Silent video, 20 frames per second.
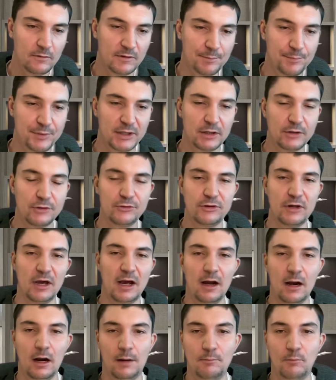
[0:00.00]
Bills
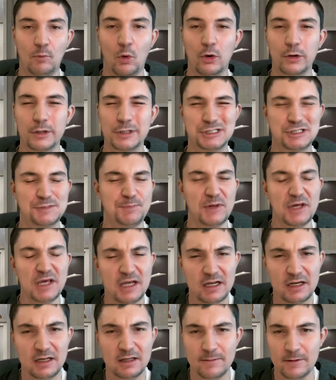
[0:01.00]
are more
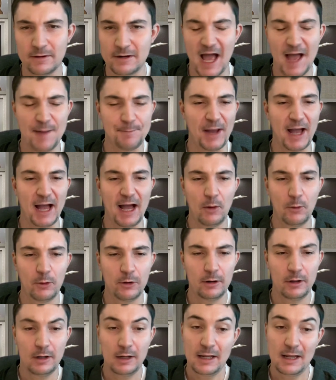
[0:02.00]
speed. They're not
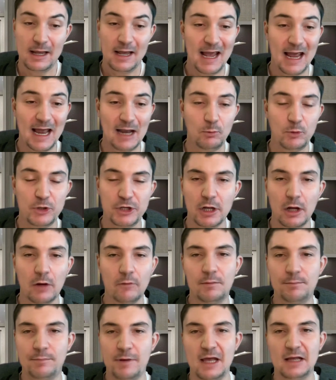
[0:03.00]
power. And we
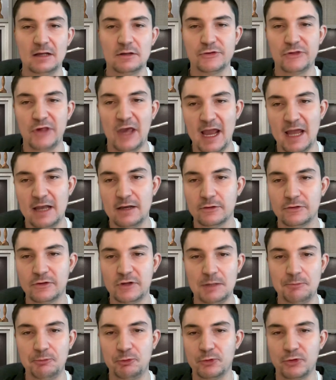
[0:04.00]
know the Bengals handle
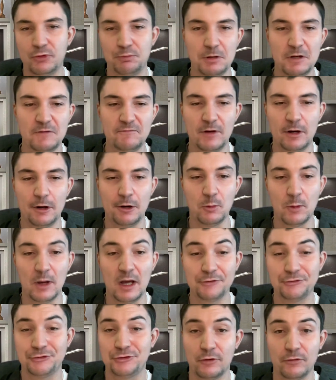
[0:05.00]
teams with speed very
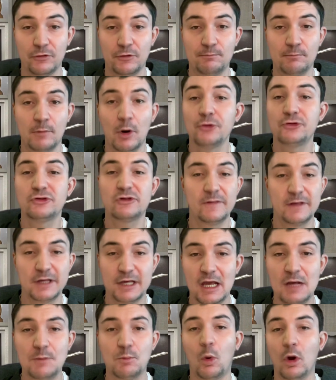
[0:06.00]
well. So most of the
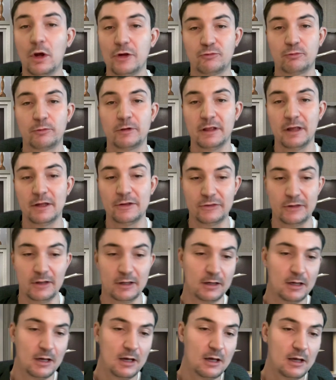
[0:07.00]
game was
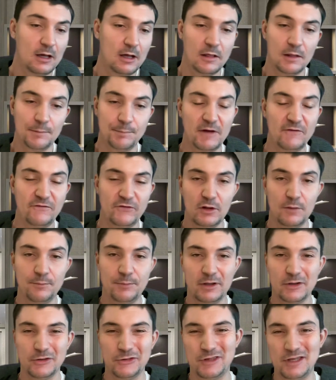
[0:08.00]
realistic. The Buffalo
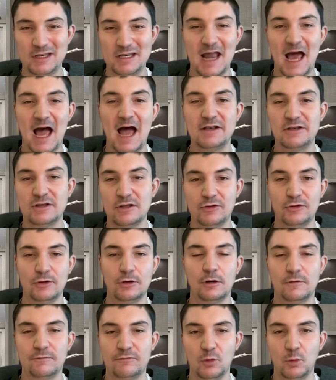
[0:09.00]
Bills did not
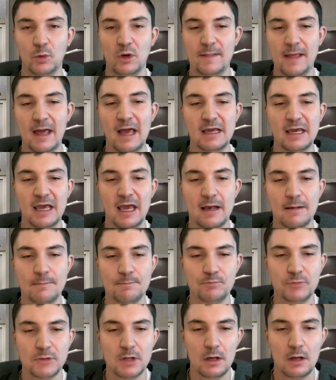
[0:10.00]
deserve to win that
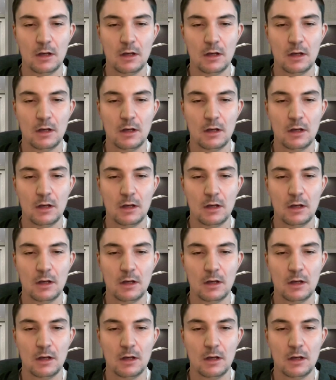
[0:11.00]
game.